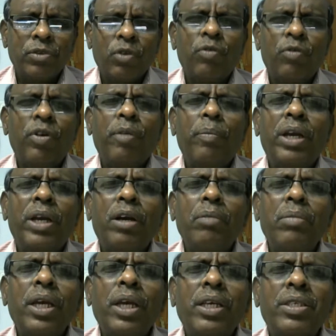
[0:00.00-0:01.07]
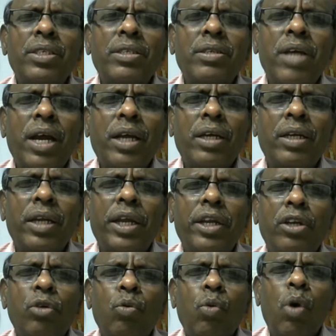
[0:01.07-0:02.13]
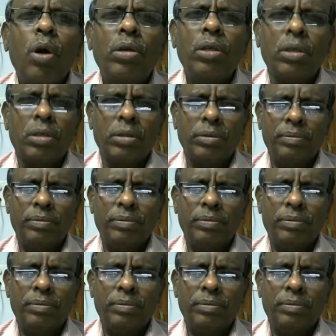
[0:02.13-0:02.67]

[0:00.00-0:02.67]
we become like stagnant water.